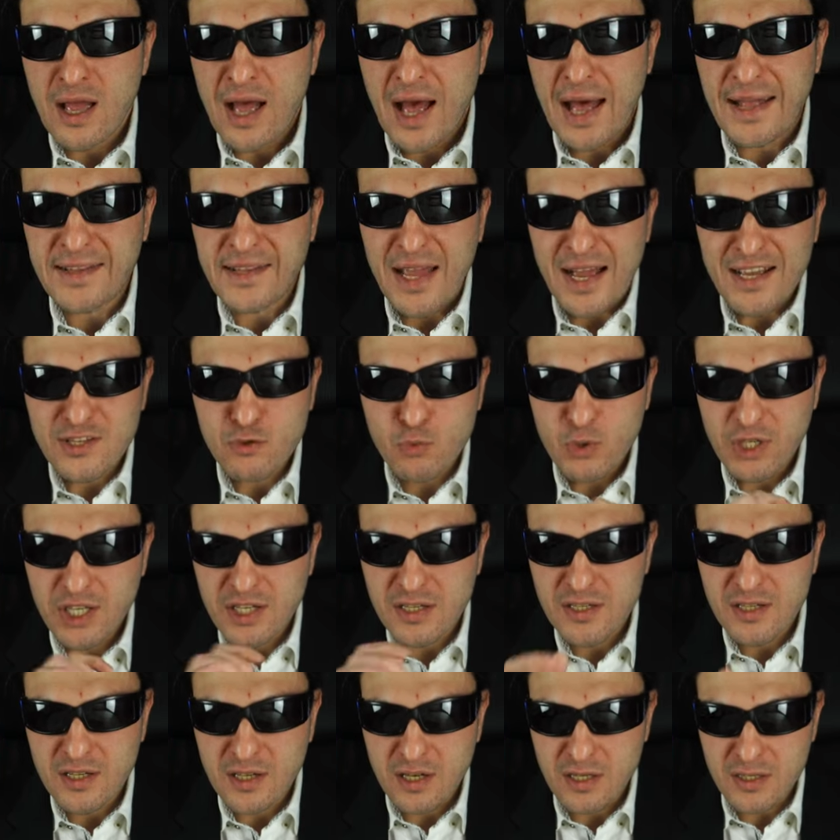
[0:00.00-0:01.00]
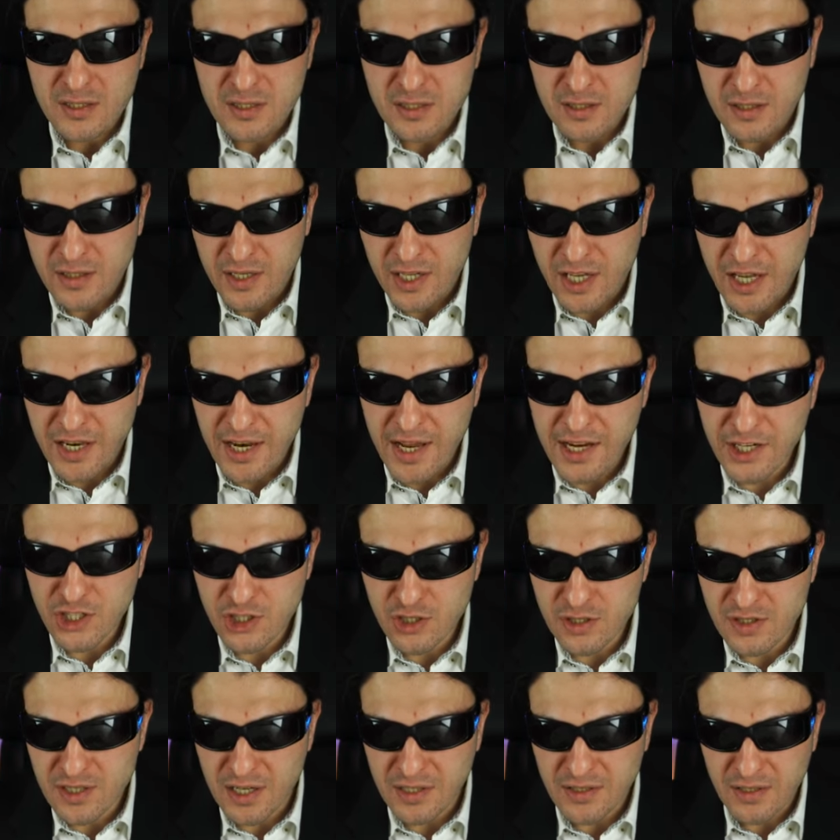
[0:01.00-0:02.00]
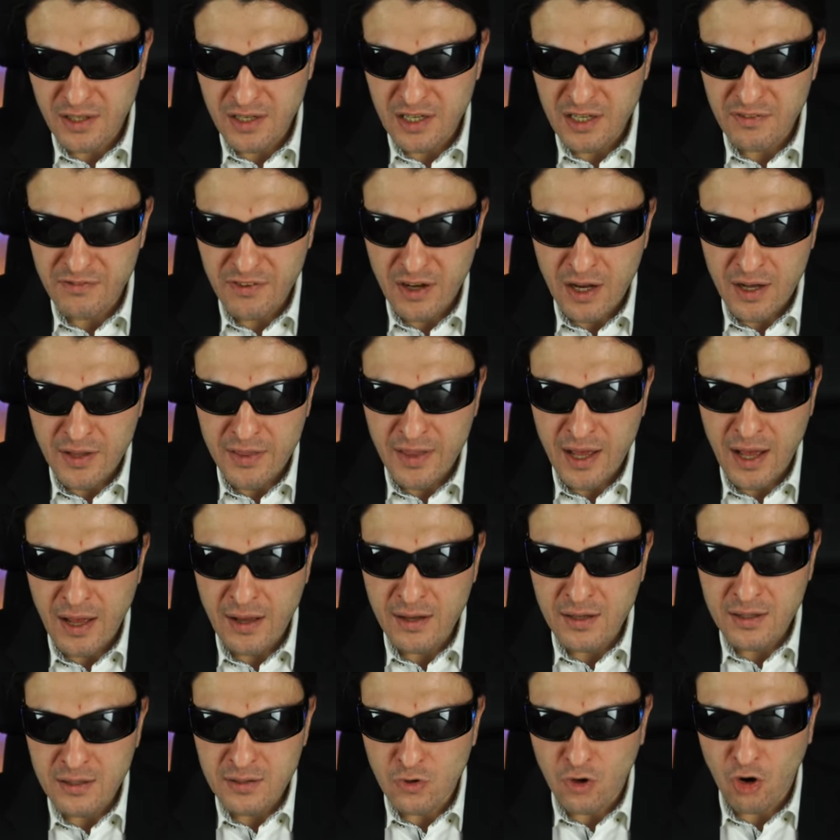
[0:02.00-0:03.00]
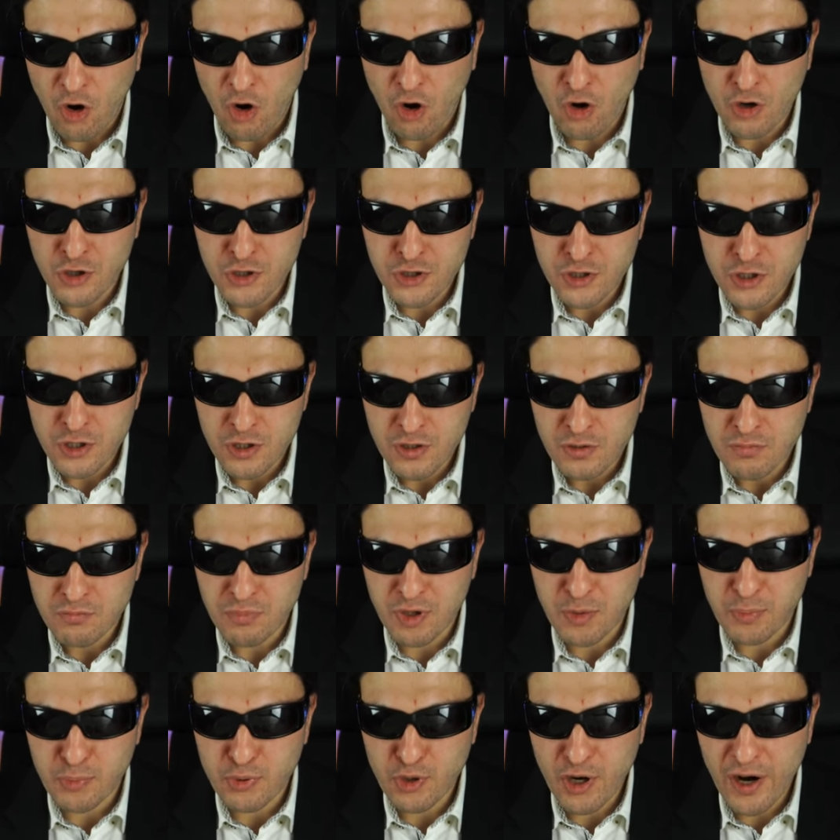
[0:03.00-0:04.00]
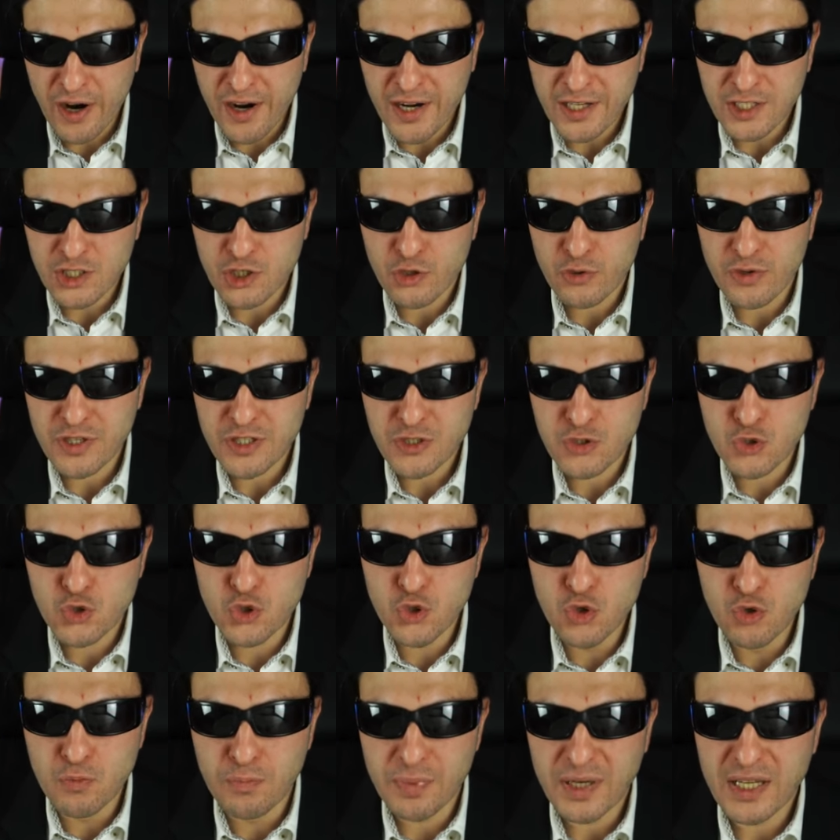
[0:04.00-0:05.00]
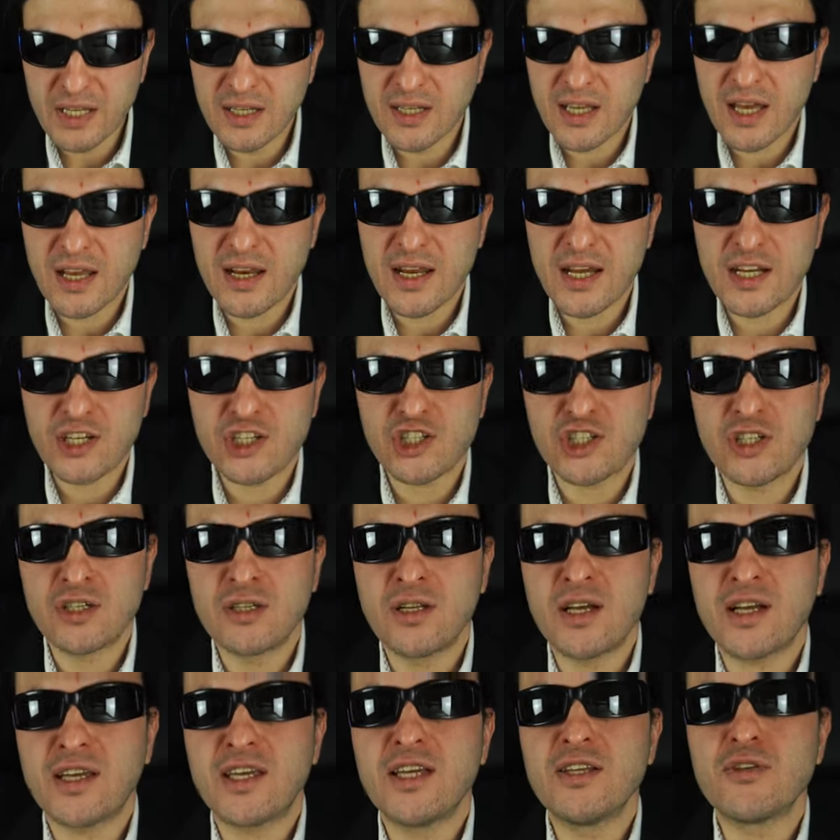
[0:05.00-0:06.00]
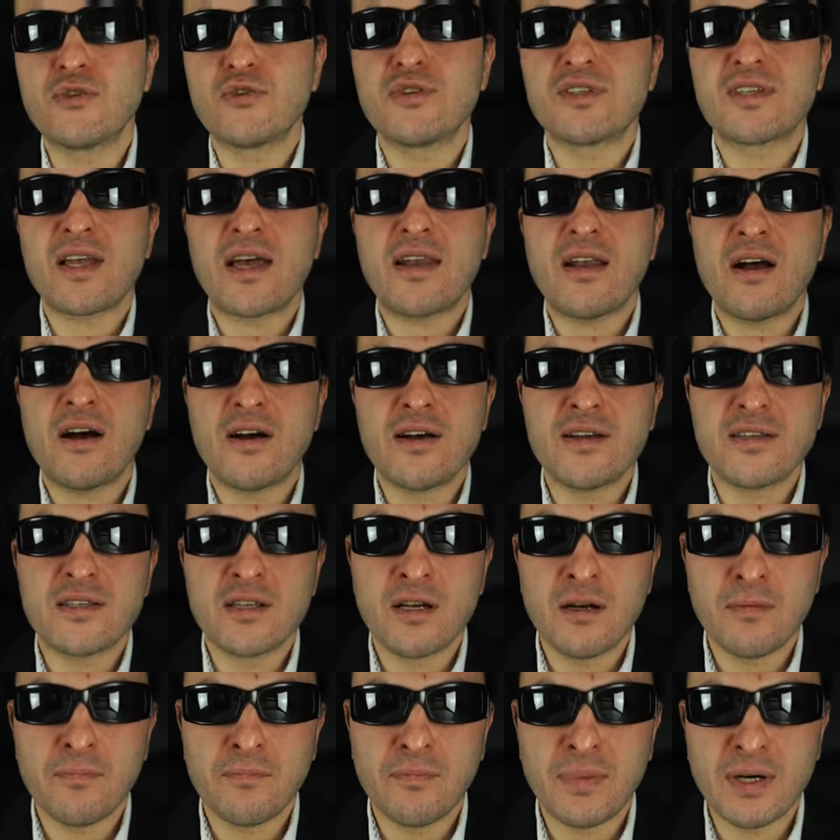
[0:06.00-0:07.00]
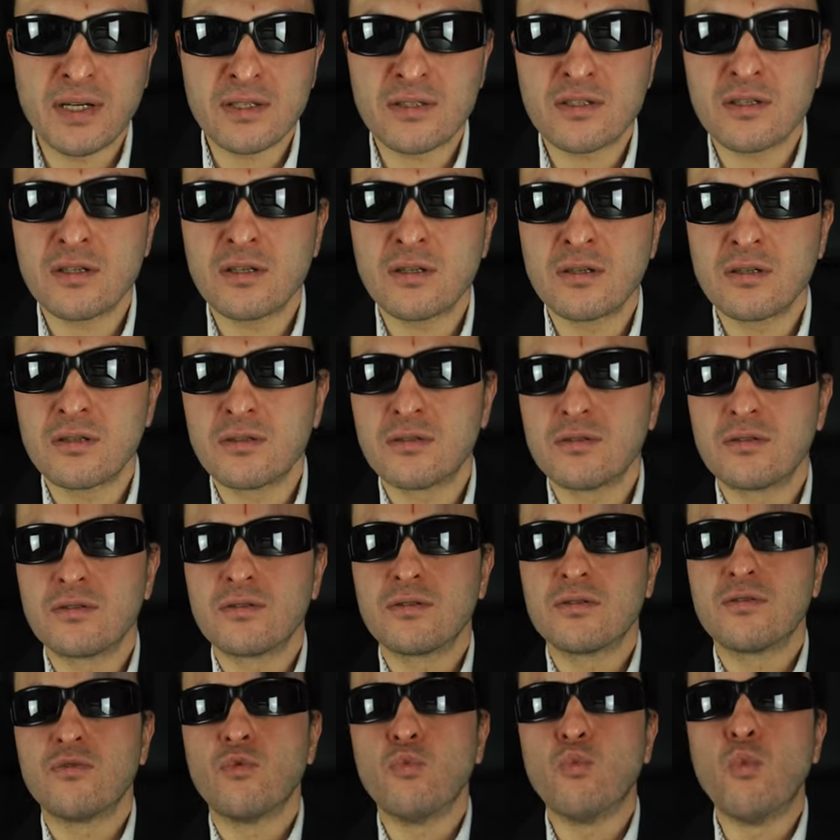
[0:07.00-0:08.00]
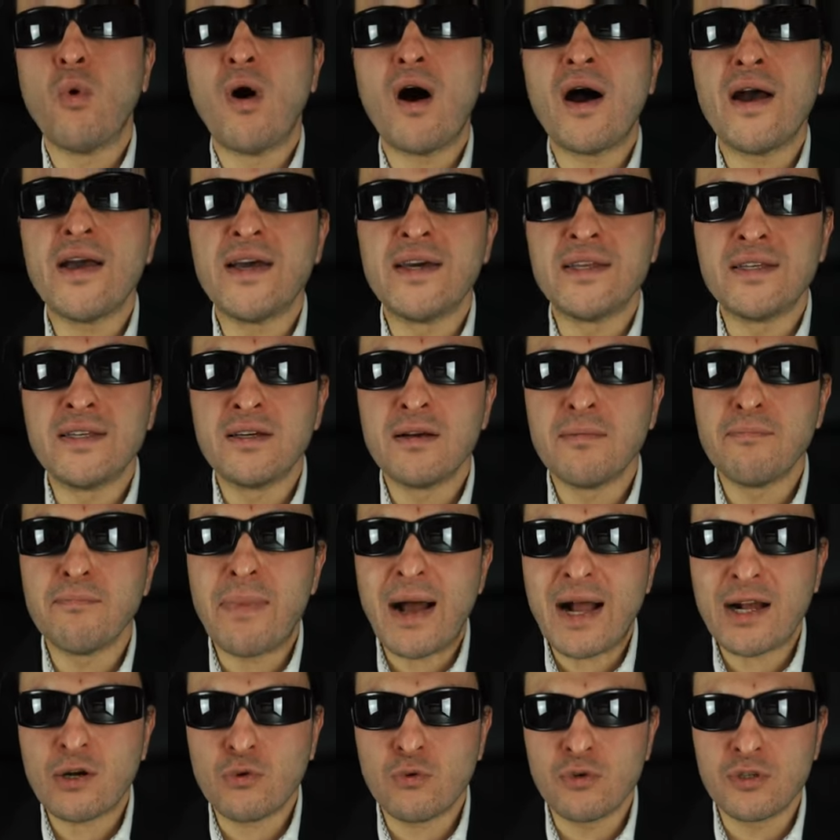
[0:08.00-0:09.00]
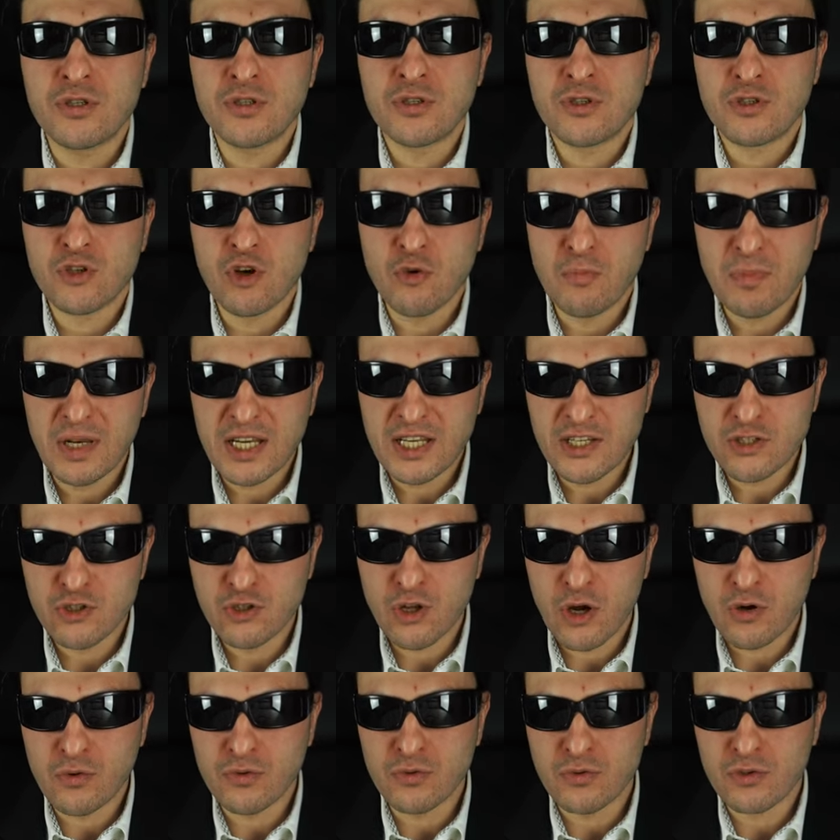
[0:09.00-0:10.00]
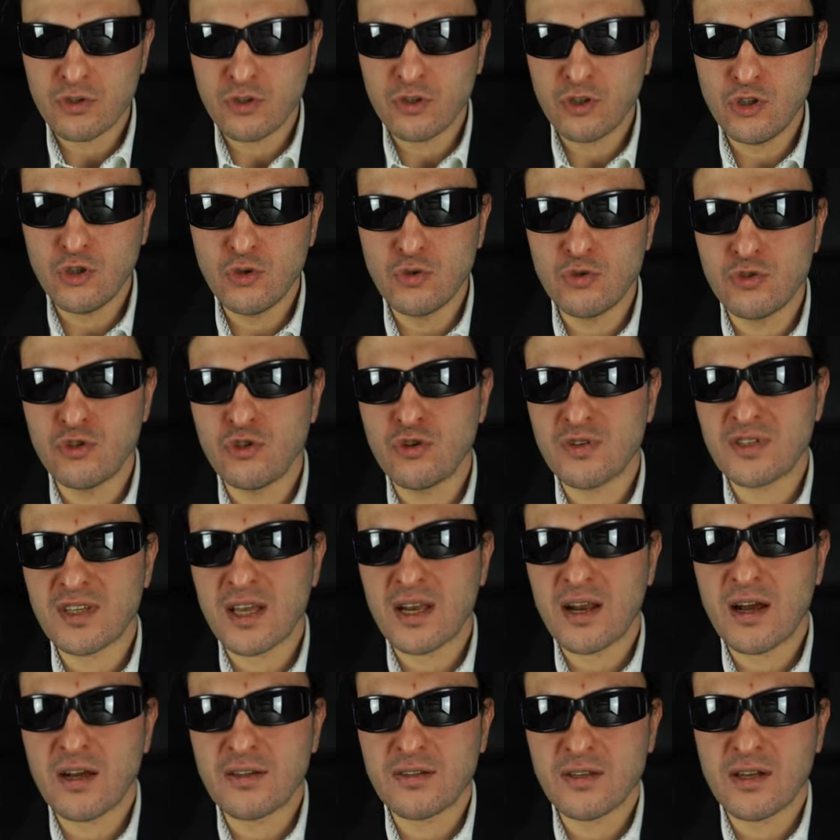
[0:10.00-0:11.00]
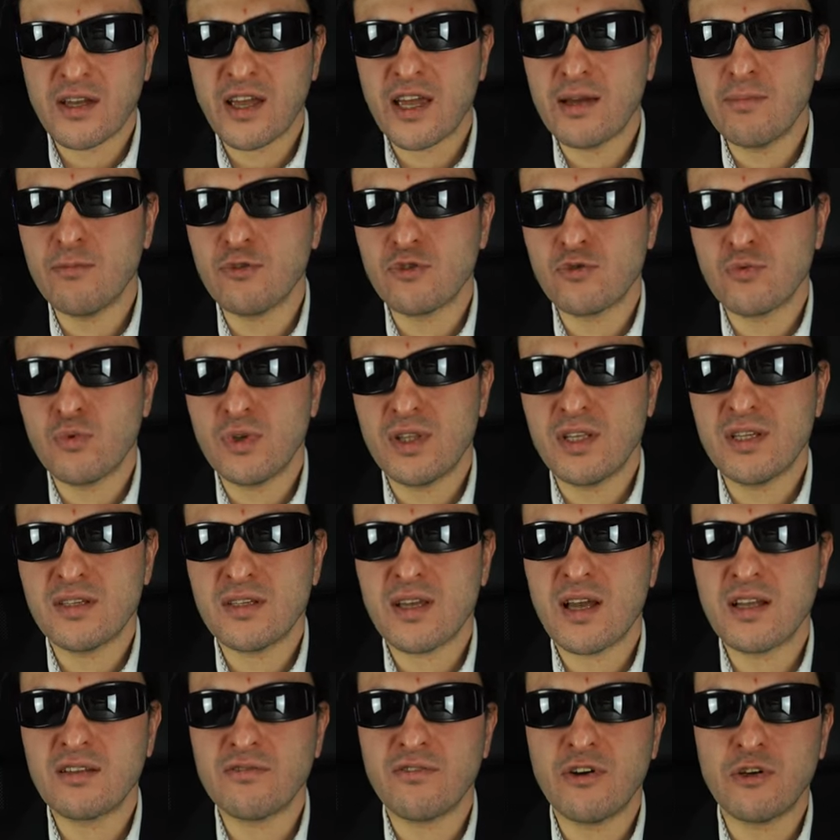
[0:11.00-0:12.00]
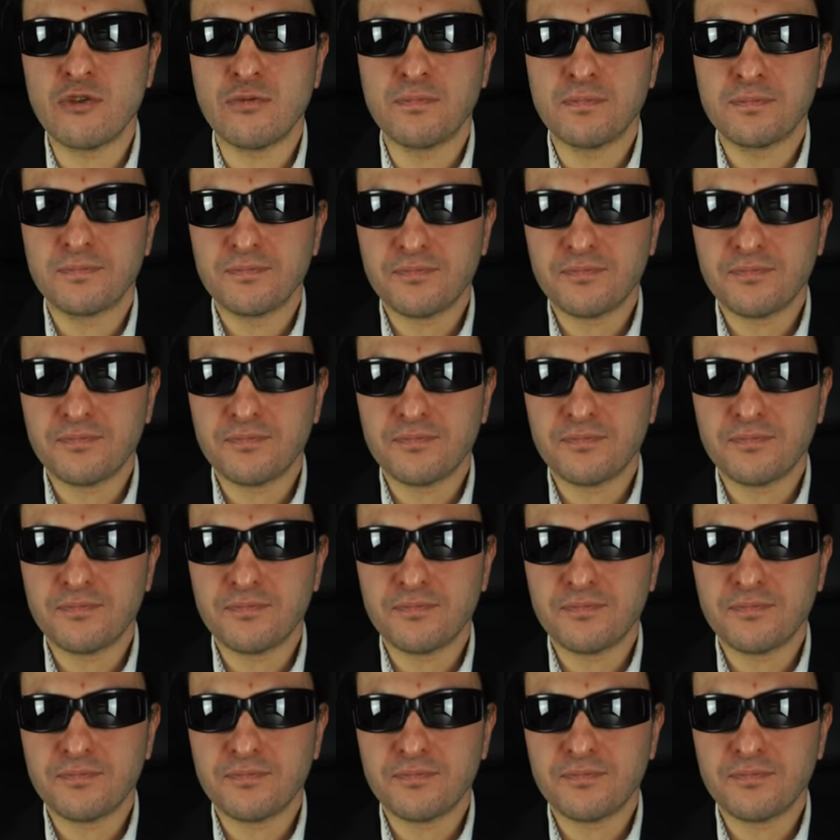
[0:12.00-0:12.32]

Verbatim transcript: And as we discussed, the connections underneath are that odd proprietary two-pin connection akin to Sennheiser, but wired backwards. So please don't use your Sennheiser cables with this headphone.